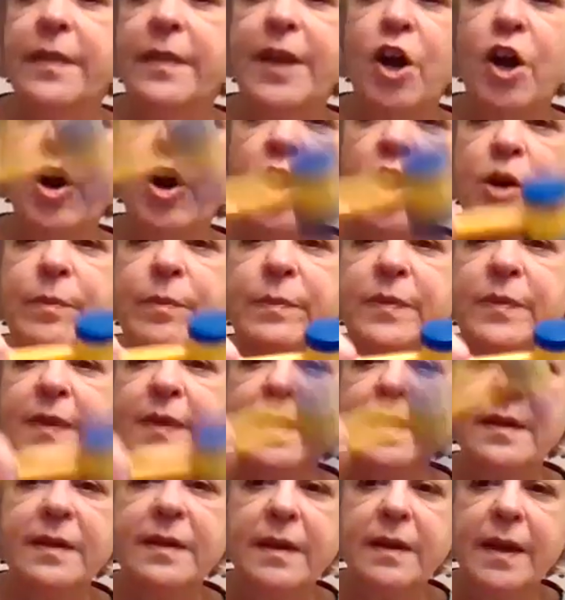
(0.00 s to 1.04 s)
the arms
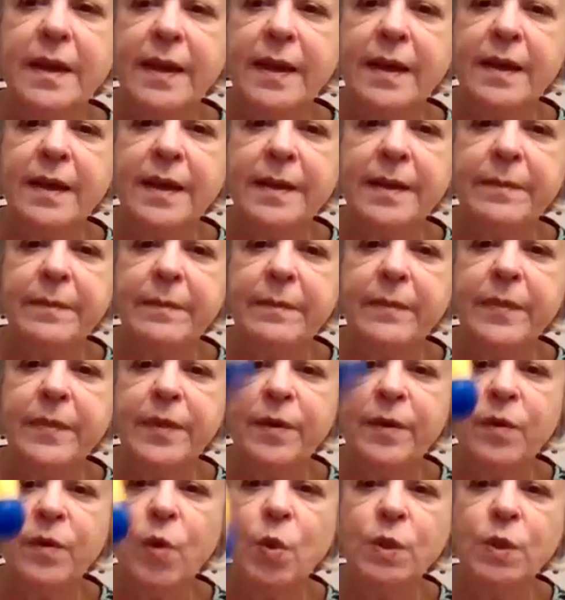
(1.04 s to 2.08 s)
and um,
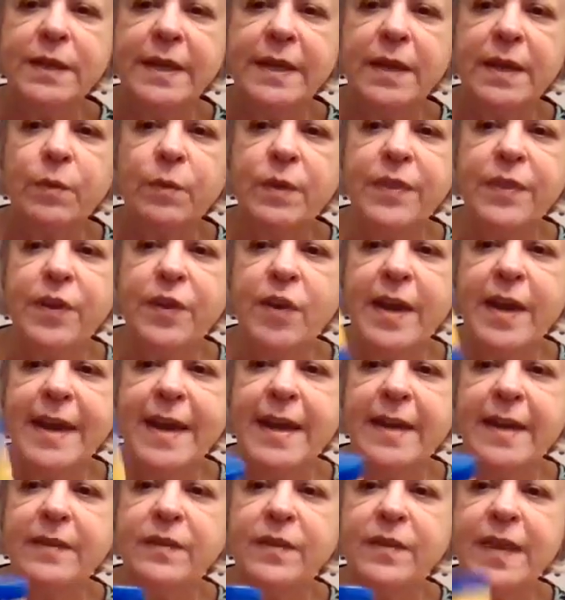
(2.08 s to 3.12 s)
they're holding it with their
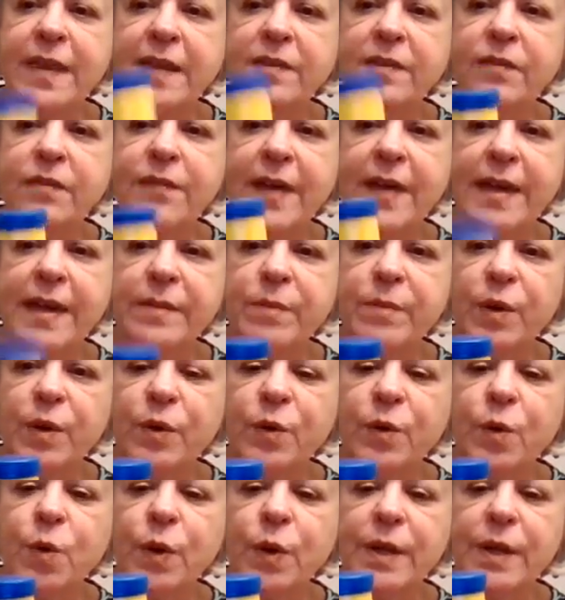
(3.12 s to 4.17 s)
hands, so that's fine
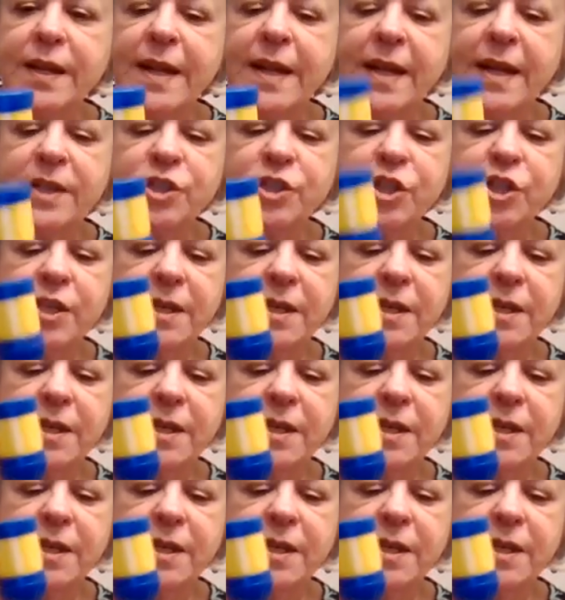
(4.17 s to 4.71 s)
motor coordination.